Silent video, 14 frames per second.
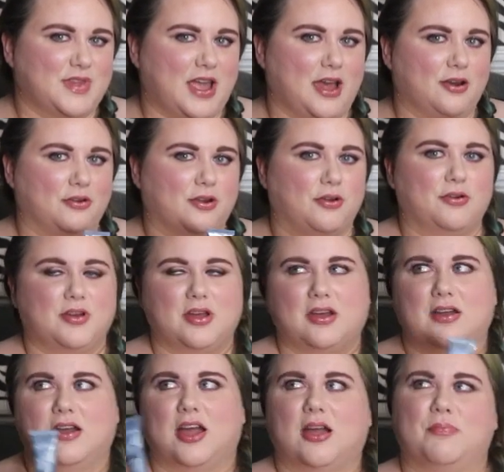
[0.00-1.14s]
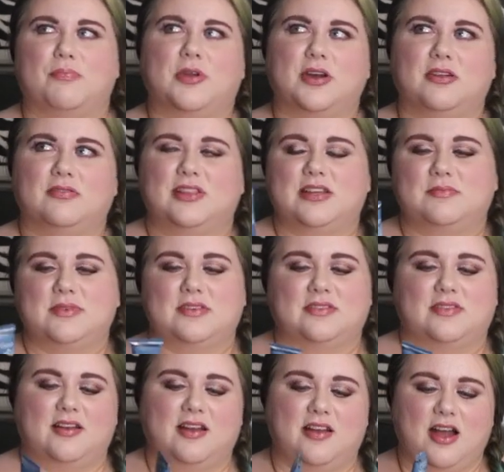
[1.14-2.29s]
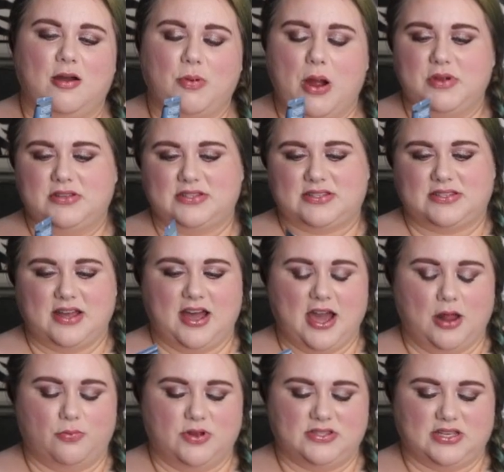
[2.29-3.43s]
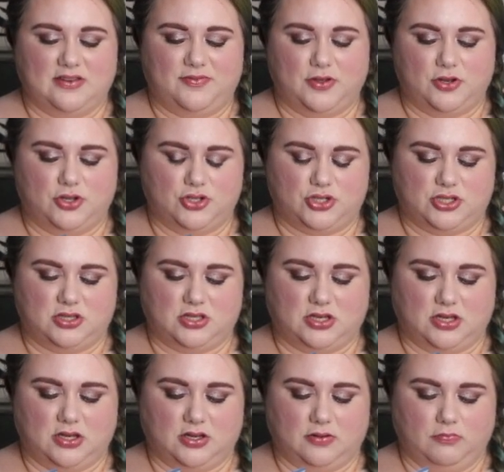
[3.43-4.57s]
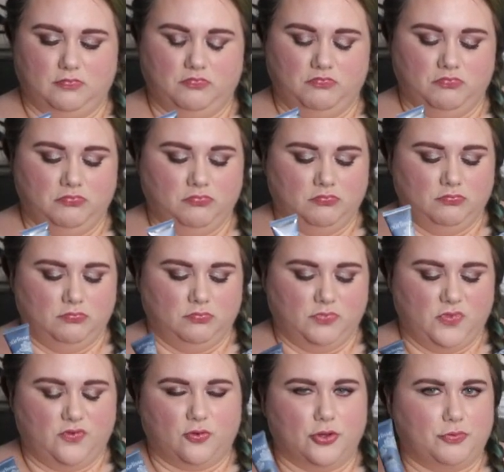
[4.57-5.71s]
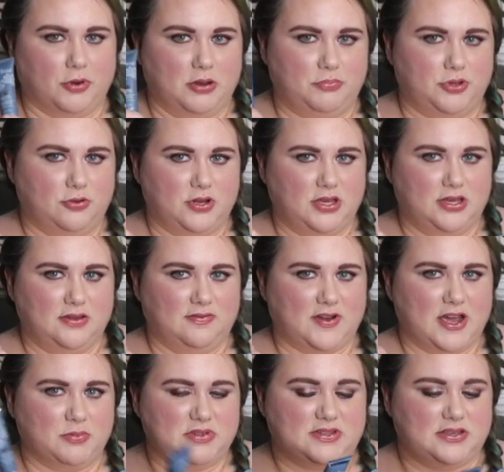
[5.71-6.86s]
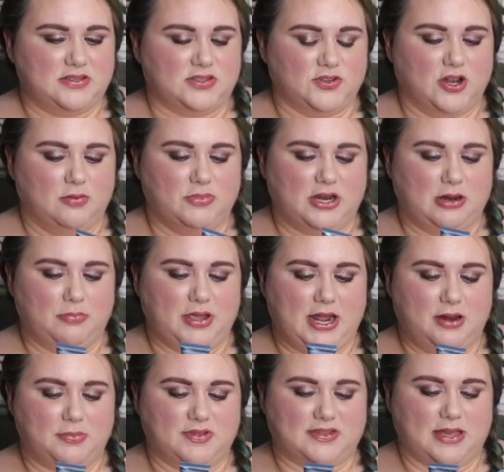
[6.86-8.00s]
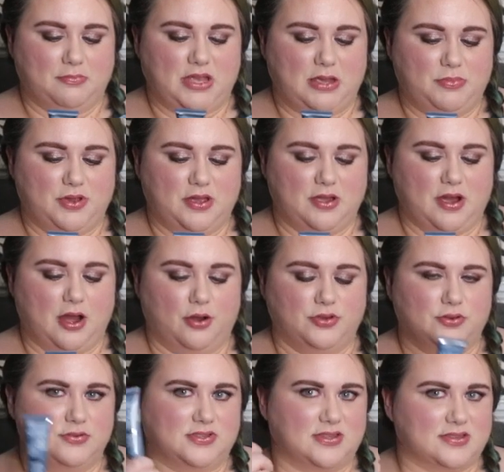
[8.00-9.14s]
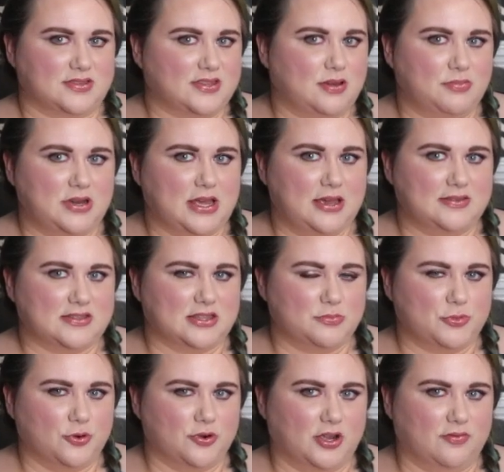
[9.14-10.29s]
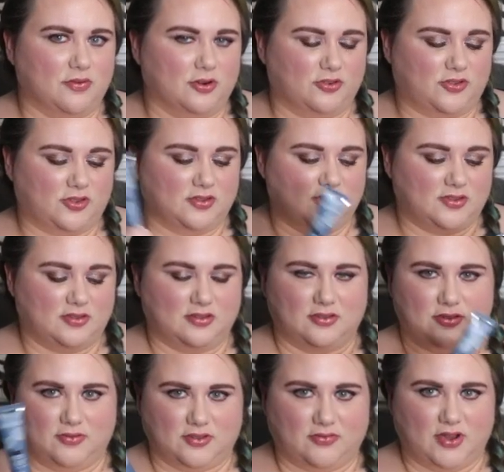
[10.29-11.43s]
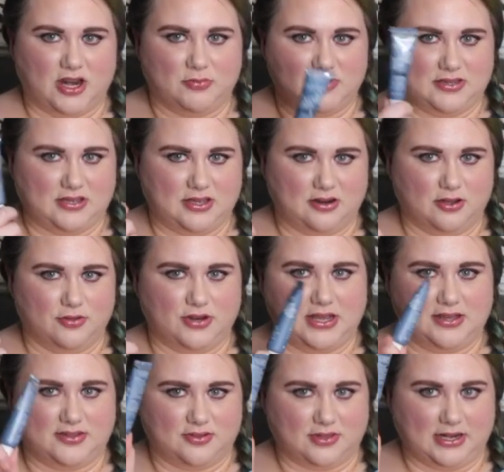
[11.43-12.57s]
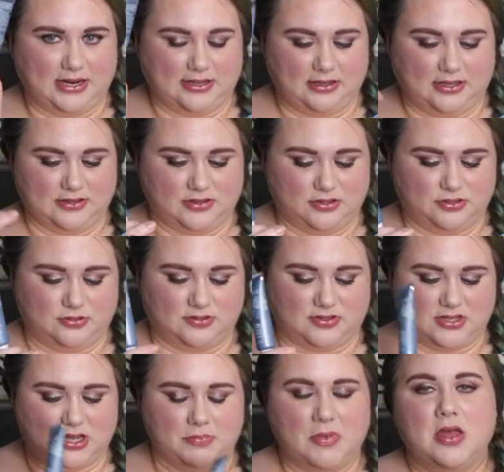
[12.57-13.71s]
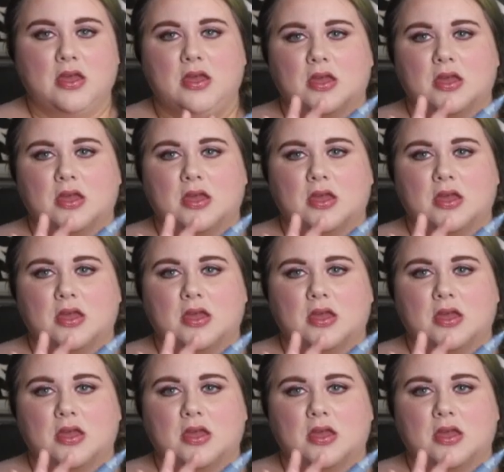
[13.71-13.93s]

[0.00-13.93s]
I don't know. I'm gonna, let me, I'll probably decide once I finish the Fourth Ray Beauty vitamin C serum that I'm panning is like maybe I'll use this some days in the morning versus use the vitamin C in other days so that I can get this used up